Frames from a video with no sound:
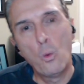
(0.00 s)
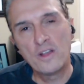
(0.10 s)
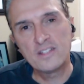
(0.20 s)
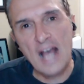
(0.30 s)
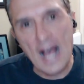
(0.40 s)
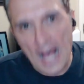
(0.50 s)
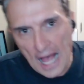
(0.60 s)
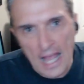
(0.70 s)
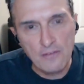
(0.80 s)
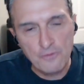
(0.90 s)
was the
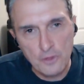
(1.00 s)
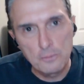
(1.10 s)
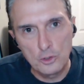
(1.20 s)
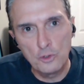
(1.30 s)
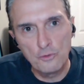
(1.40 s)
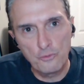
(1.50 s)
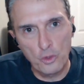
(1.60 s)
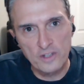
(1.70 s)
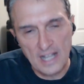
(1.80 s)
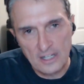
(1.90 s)
high of the
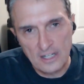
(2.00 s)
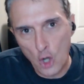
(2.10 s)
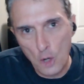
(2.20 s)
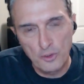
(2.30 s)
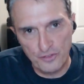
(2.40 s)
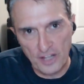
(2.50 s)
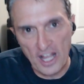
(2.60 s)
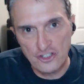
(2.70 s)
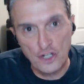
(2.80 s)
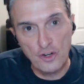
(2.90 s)
move was October of
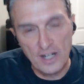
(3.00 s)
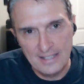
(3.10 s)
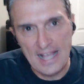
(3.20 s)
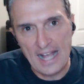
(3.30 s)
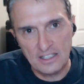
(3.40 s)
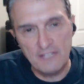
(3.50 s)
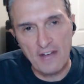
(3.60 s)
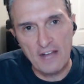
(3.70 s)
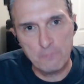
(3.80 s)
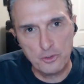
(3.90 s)
last year at
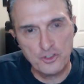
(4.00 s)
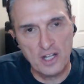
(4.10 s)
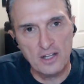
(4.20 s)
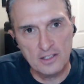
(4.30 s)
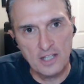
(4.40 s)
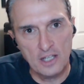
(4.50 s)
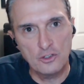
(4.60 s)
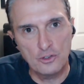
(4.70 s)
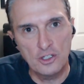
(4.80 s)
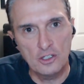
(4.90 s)
exactly 5% in the
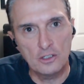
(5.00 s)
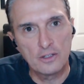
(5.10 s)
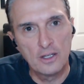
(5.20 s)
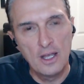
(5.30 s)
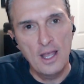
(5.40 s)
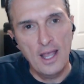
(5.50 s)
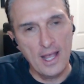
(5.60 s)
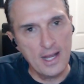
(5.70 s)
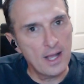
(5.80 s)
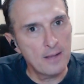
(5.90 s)
10-year yield.
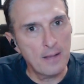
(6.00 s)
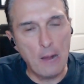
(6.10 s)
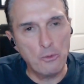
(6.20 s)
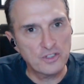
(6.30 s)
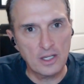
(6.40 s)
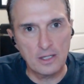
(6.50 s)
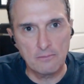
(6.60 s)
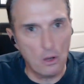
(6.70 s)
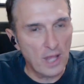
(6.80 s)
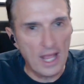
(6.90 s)
And I was
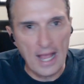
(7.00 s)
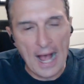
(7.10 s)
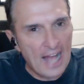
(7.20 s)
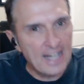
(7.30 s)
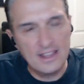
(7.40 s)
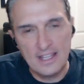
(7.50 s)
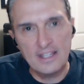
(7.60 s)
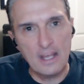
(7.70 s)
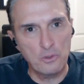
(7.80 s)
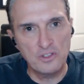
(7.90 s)
thinking, okay, I didn't
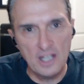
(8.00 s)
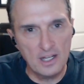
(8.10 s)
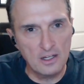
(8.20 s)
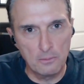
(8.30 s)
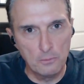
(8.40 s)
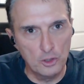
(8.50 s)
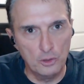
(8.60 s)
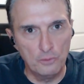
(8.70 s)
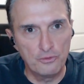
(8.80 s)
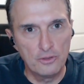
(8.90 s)
think that was the end of the
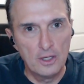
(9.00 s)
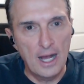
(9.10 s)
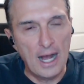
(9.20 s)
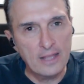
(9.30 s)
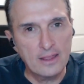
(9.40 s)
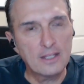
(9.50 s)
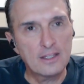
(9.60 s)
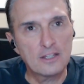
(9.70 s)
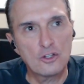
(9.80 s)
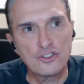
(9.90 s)
move. I
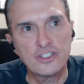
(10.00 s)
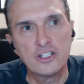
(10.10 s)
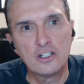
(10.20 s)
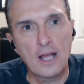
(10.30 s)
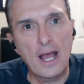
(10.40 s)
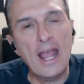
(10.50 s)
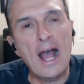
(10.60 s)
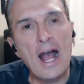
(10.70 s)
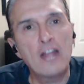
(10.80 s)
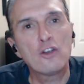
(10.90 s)
think that there's still a
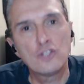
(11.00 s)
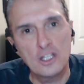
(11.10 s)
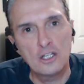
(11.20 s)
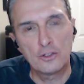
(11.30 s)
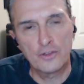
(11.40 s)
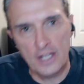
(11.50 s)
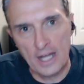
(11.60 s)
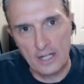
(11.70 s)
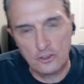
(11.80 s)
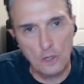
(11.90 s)
higher yield
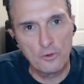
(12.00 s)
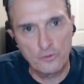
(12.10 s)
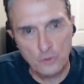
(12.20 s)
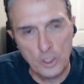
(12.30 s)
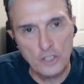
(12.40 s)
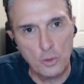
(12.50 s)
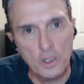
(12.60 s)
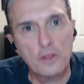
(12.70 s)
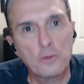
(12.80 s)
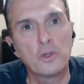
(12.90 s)
than October of
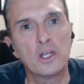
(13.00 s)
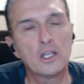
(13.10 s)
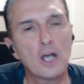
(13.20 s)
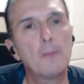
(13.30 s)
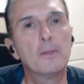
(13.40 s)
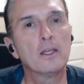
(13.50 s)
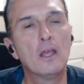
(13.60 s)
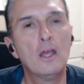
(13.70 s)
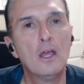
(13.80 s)
2023 coming.